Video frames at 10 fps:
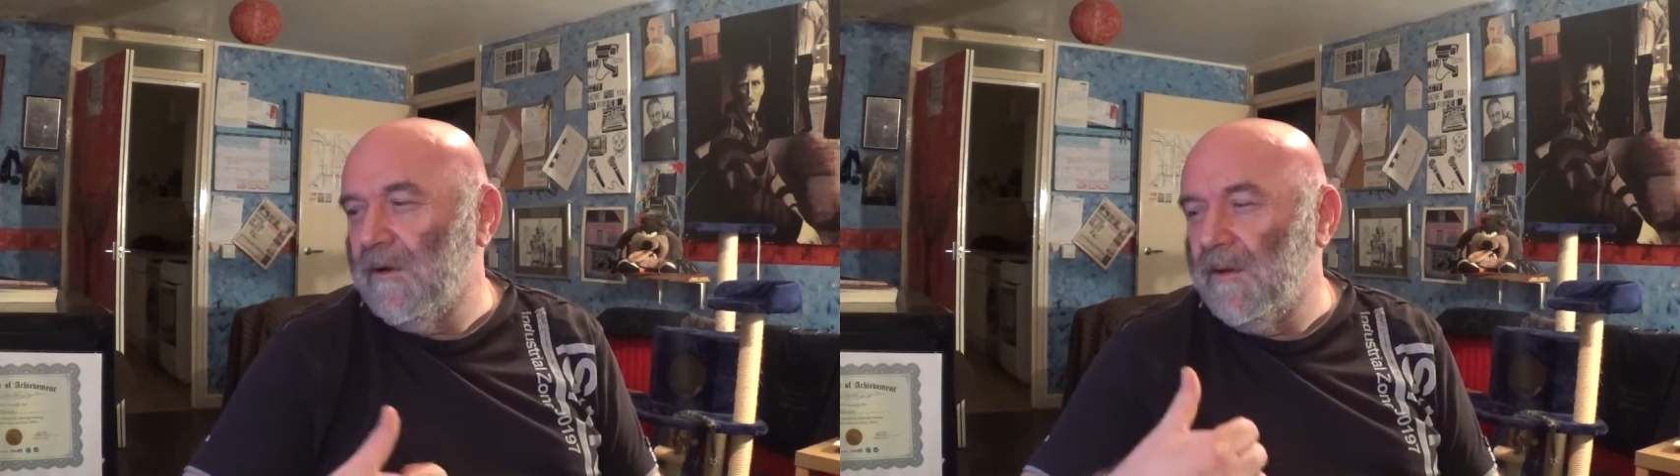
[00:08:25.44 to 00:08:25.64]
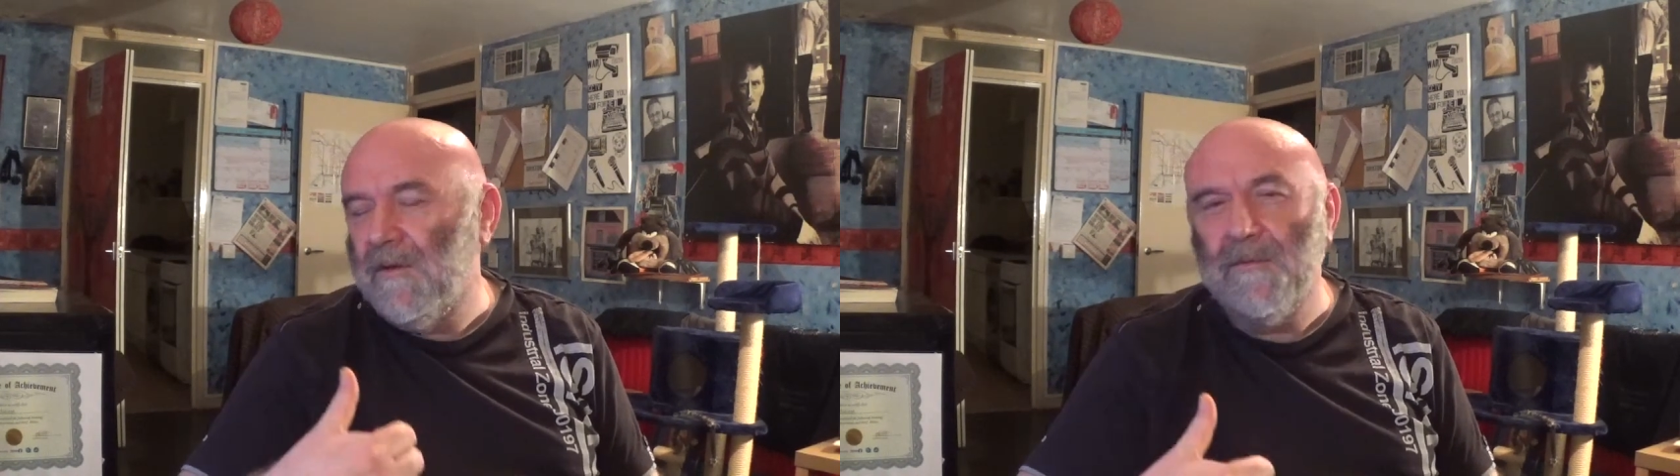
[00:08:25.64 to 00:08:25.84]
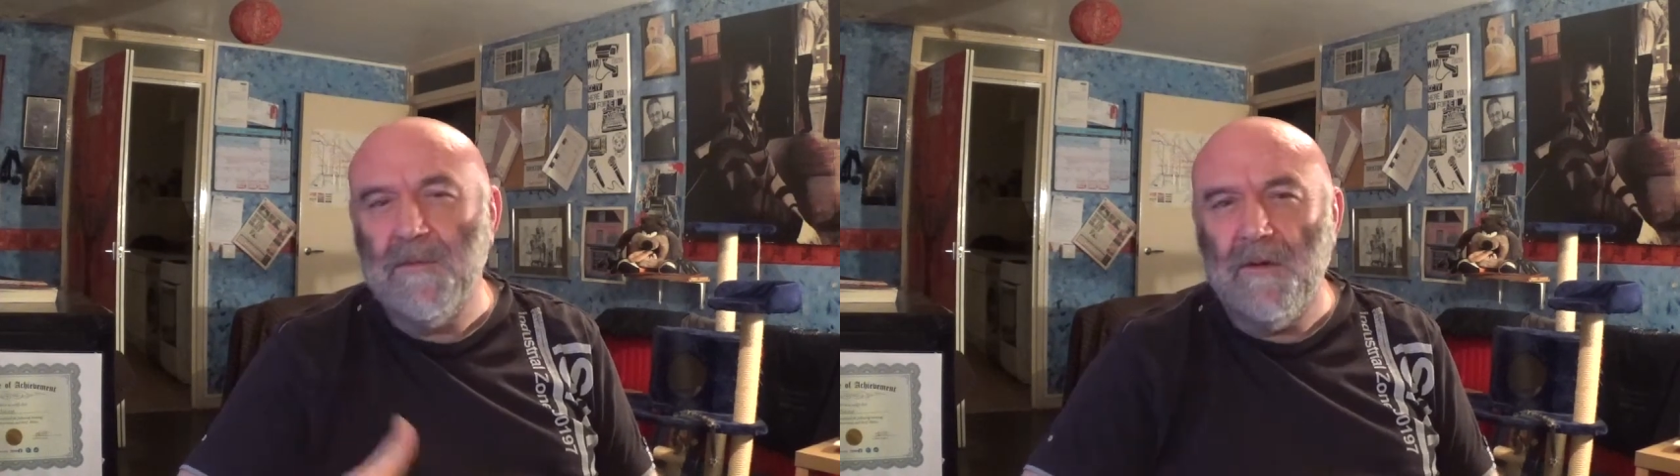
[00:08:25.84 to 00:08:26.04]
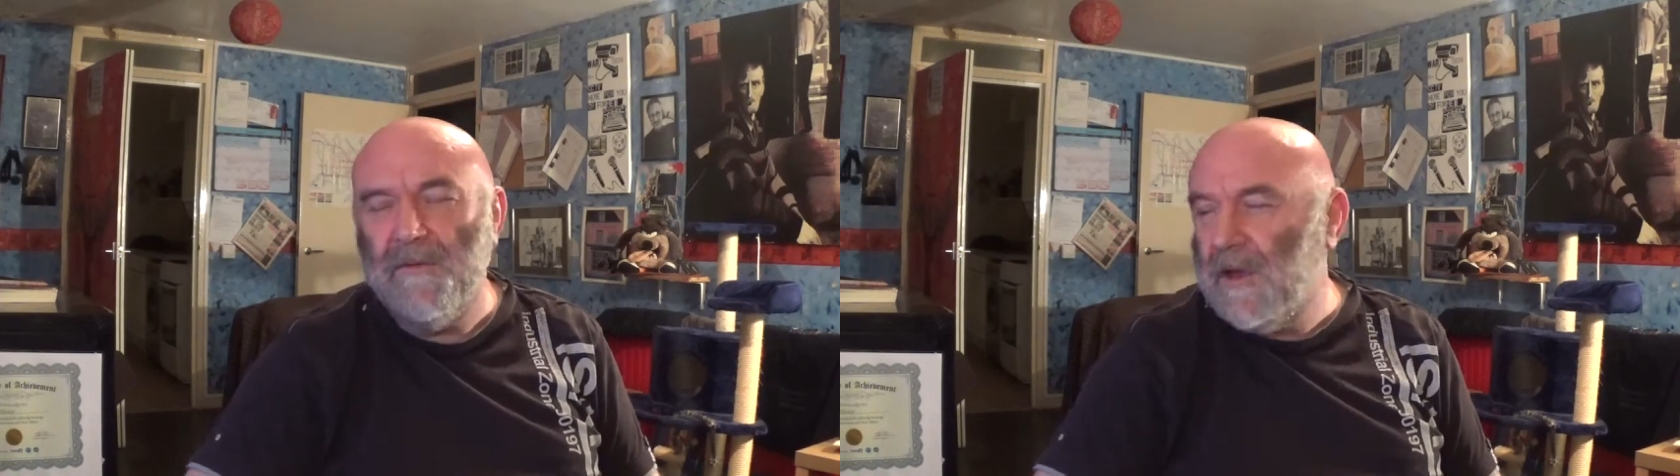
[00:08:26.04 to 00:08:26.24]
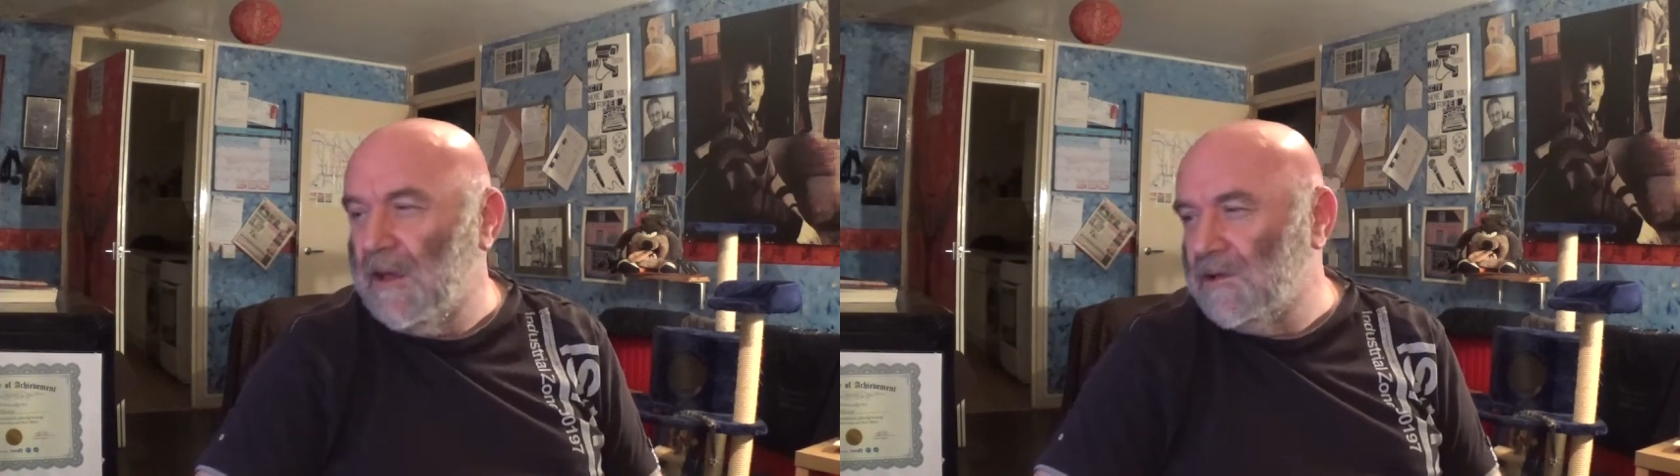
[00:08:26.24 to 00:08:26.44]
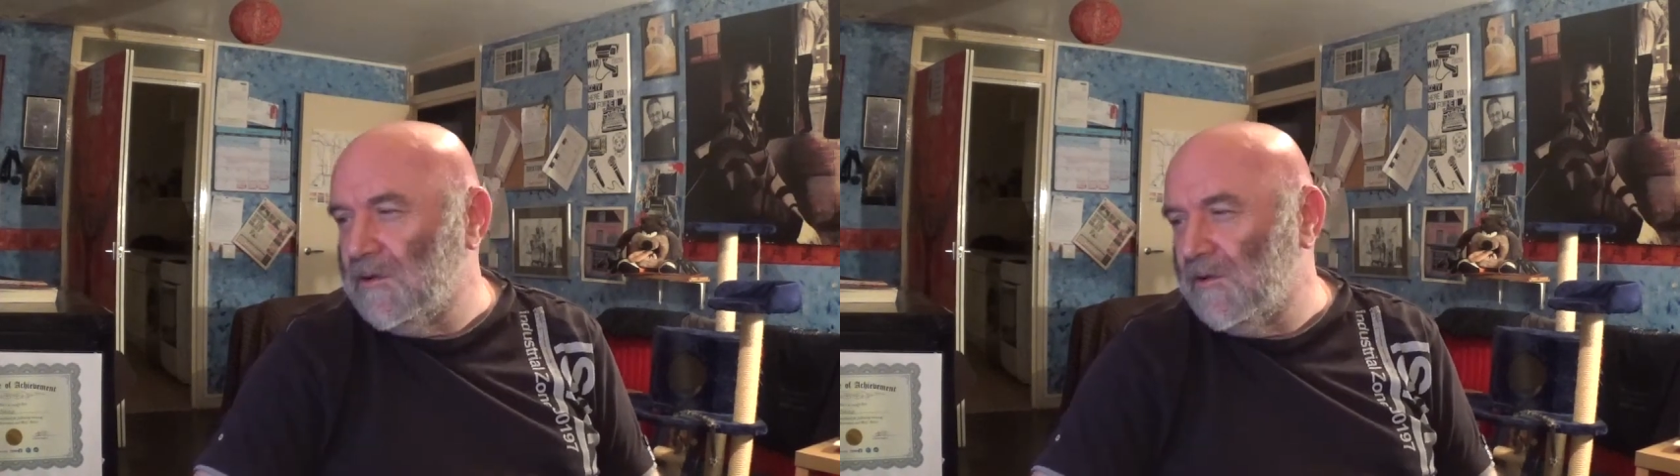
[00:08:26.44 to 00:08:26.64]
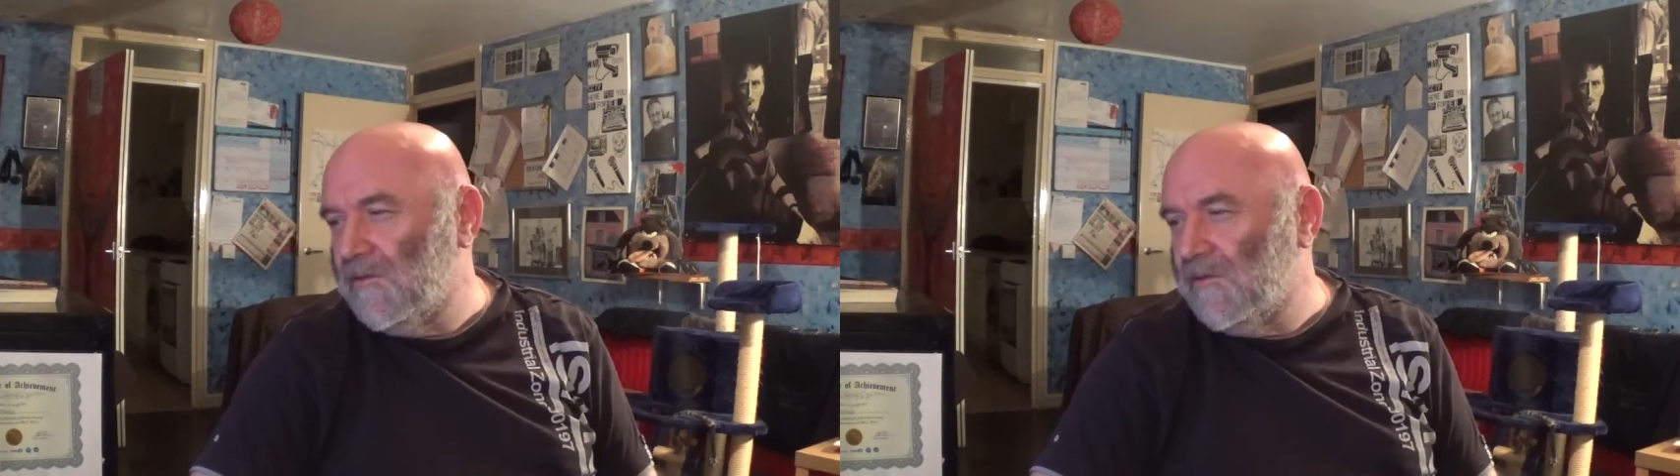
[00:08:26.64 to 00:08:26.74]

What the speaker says: some notifications